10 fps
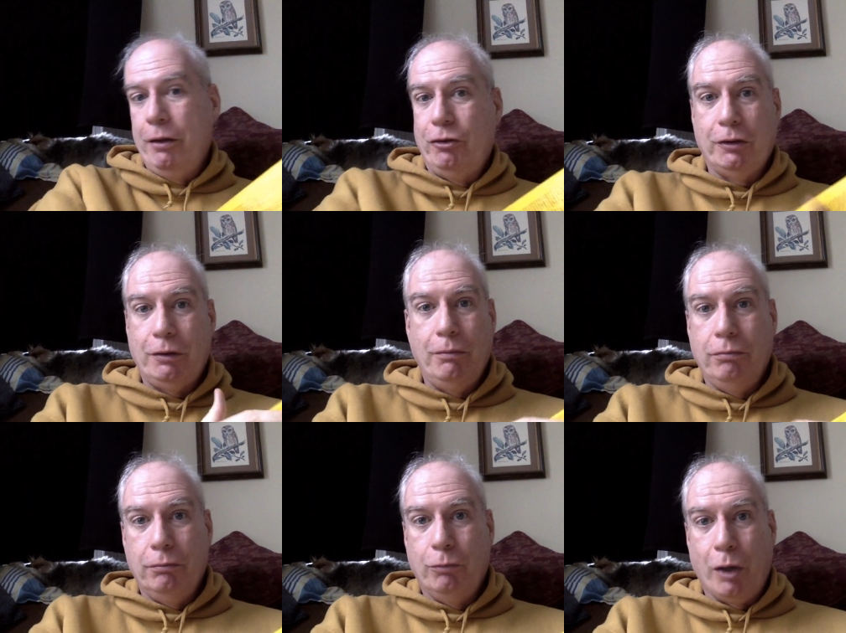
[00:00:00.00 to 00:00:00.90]
uh, just
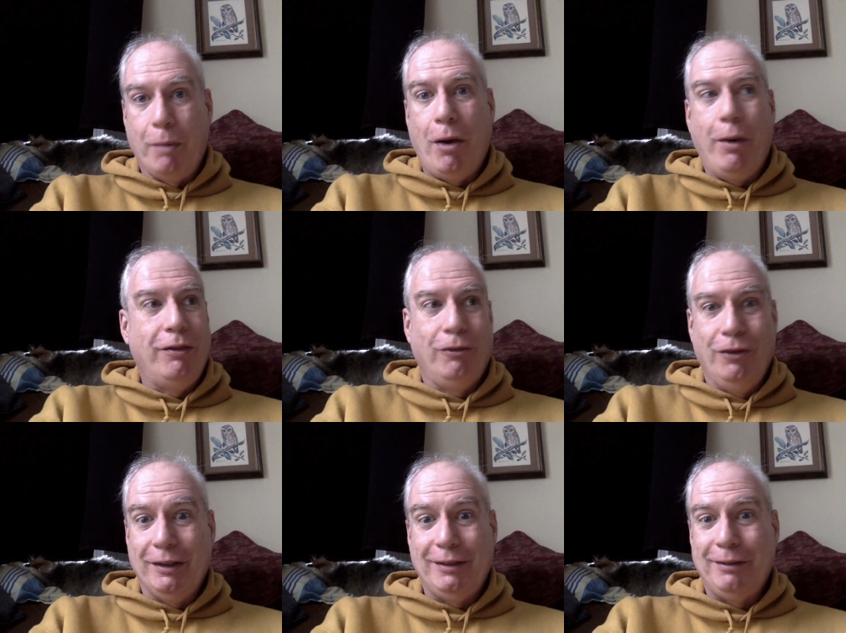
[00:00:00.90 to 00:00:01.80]
working my way through
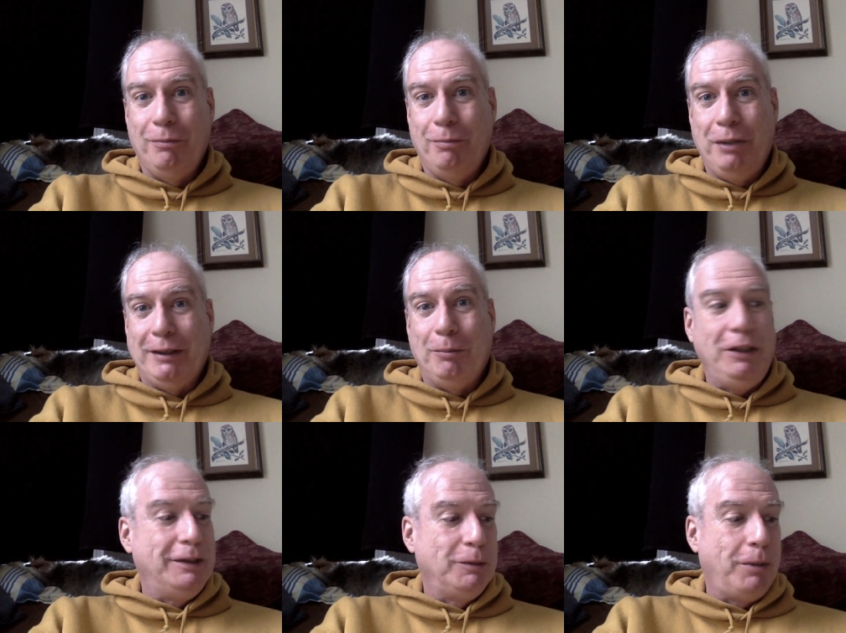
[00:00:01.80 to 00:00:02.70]
this bits and
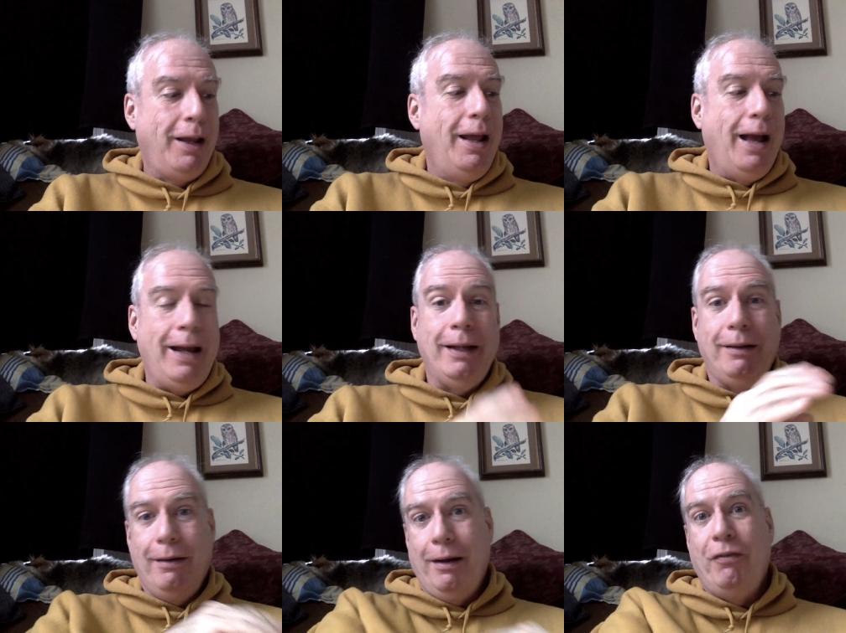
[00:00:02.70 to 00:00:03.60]
pieces, but I
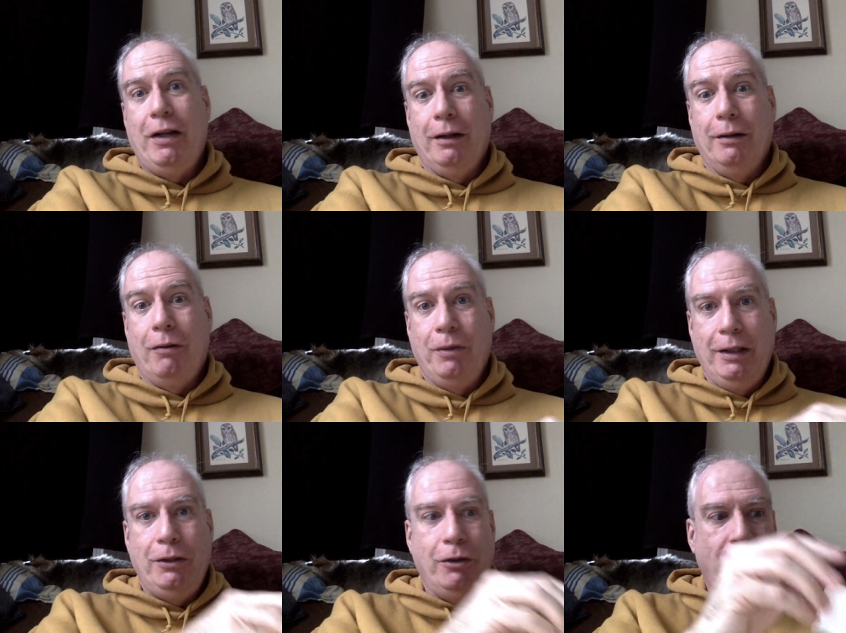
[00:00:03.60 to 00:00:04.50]
hit, I've hit a, a
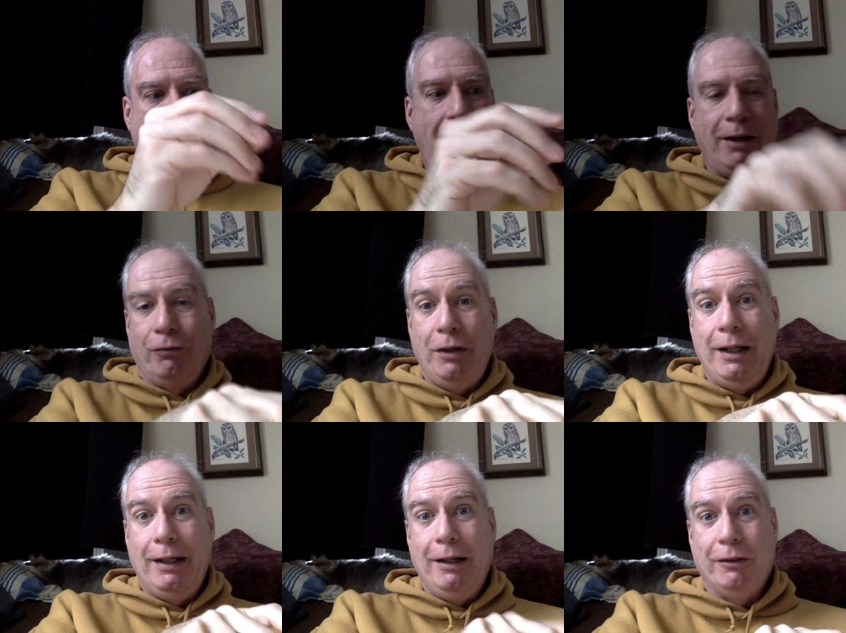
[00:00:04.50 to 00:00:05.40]
really good jag of
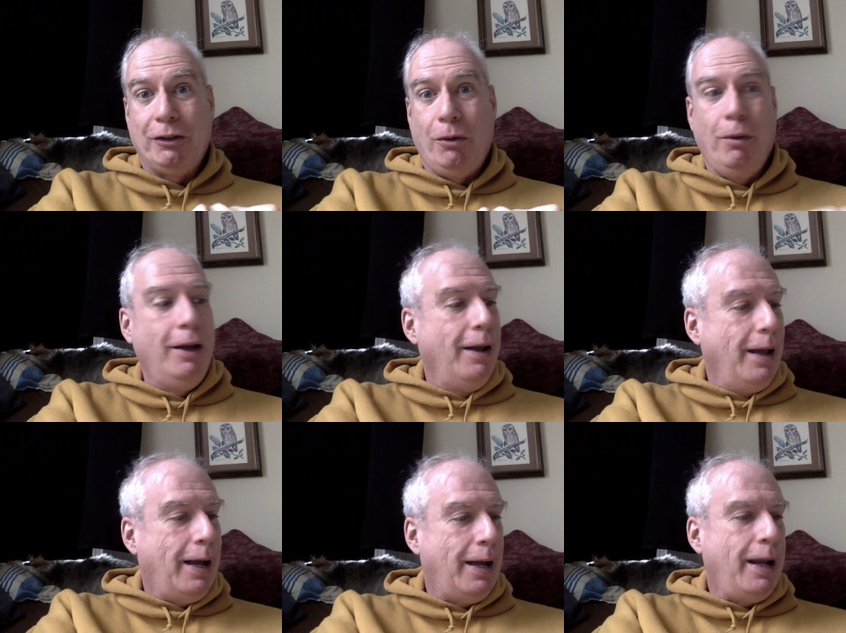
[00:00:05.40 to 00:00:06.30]
reading here. So,
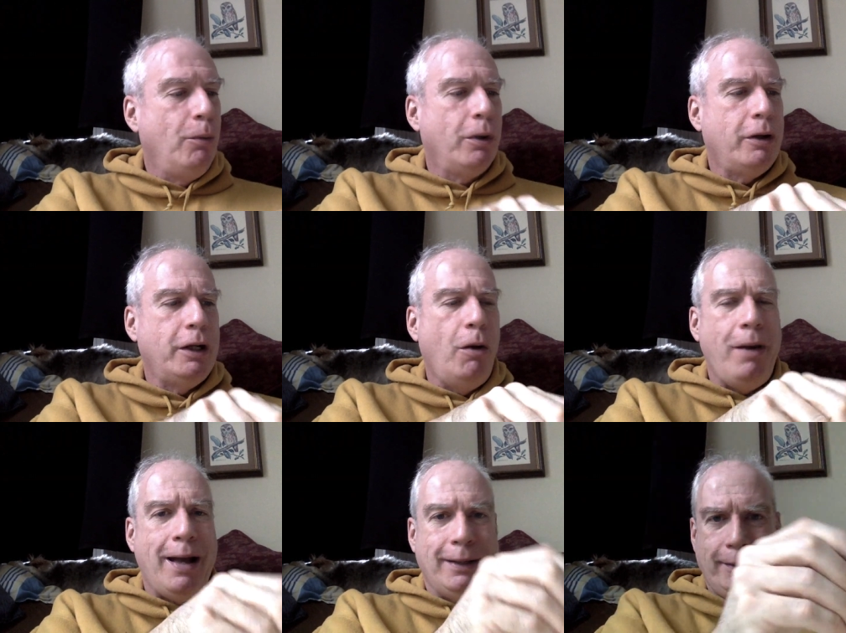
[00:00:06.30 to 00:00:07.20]
uh, and we're going to go
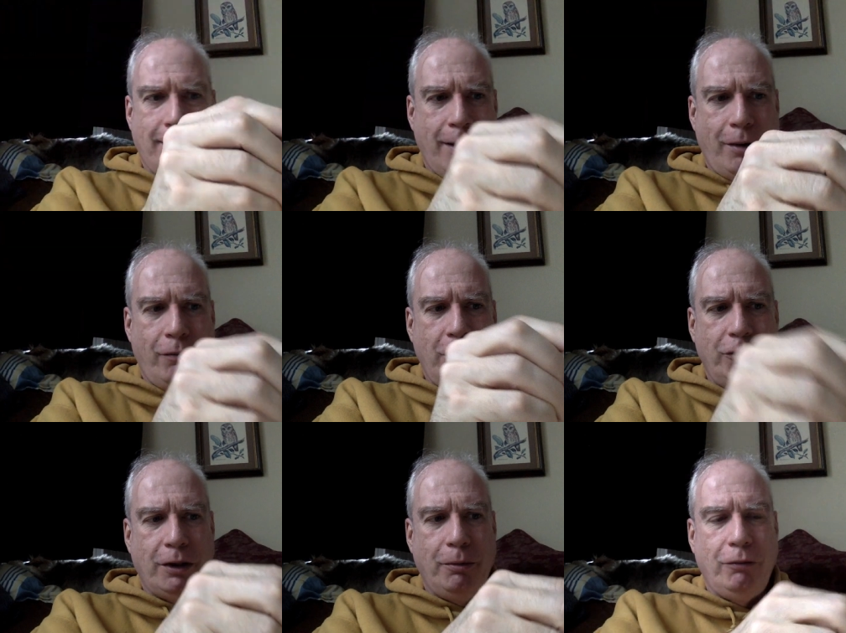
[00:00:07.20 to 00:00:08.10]
back in time. I read
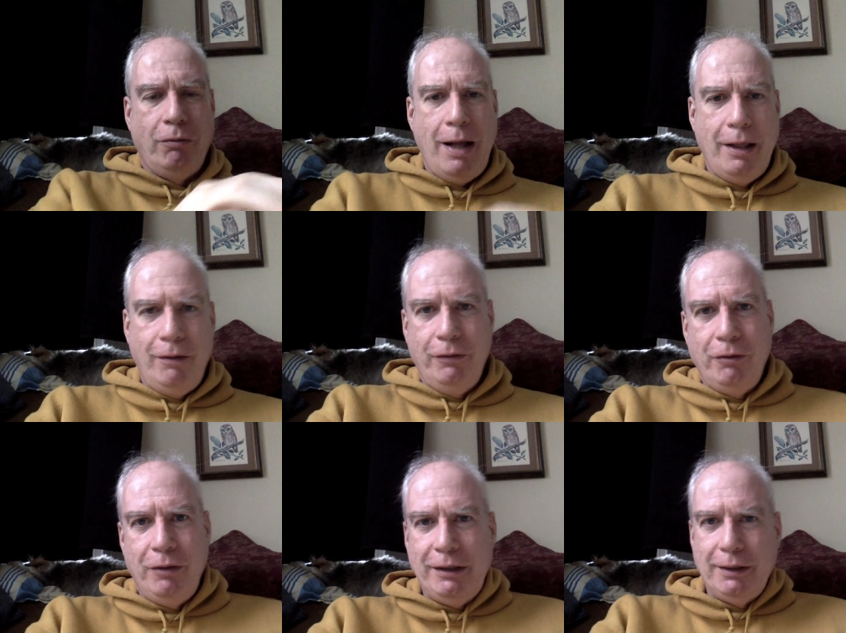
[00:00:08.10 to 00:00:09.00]
you something
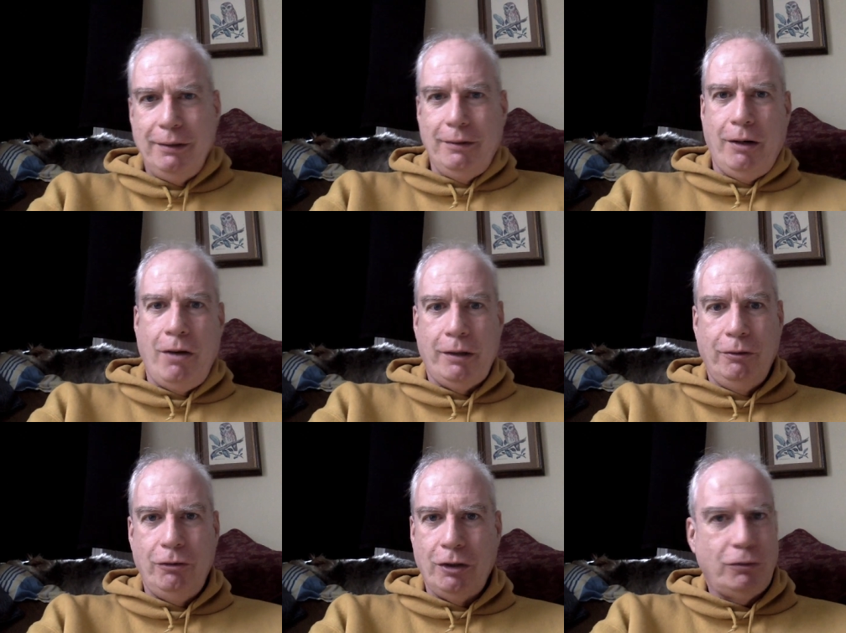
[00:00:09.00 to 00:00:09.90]
relatively recent, an author
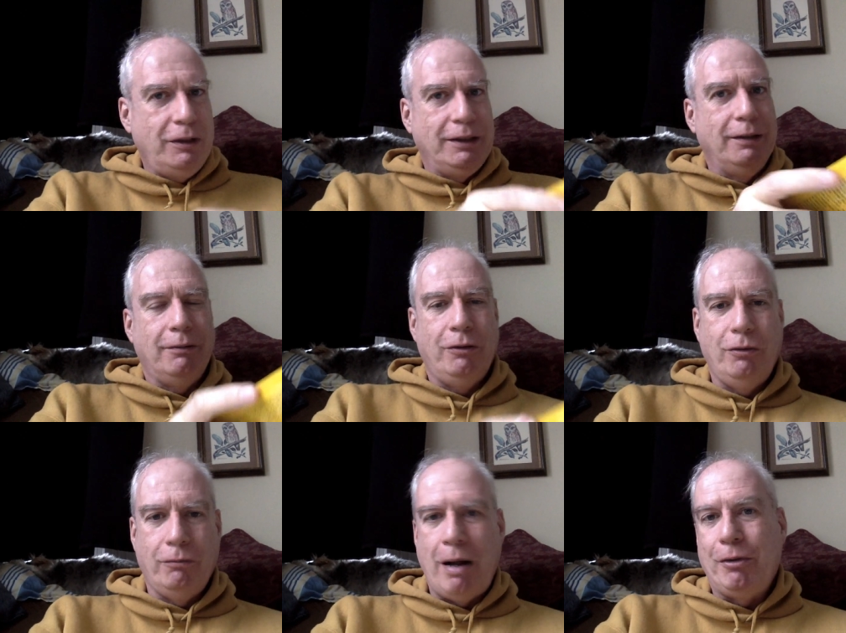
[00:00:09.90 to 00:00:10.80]
who's just recent,
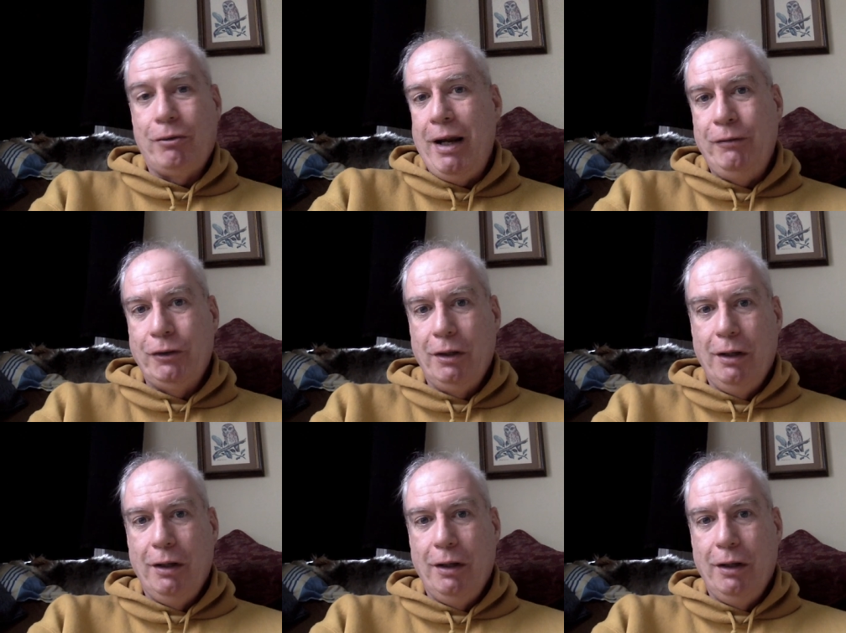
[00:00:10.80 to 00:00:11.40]
Robert Graves,